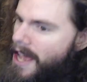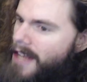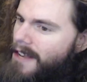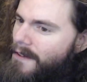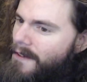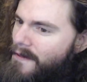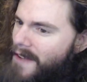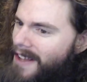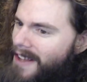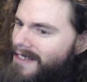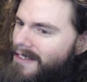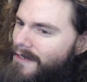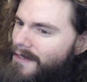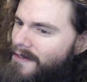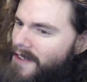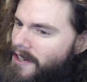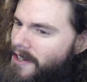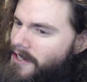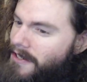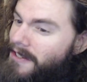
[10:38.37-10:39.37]
Defense
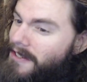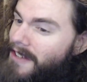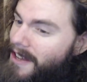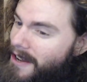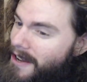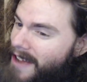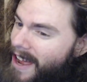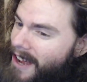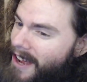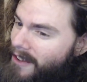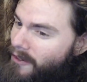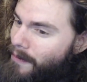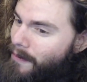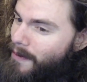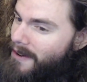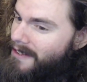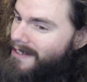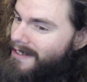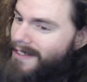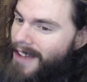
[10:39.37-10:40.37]
officials and
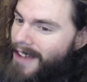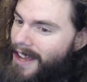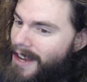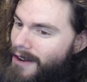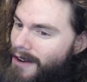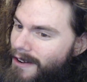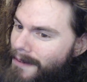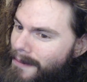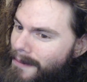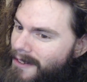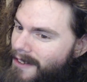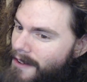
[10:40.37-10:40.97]
experts say Europe's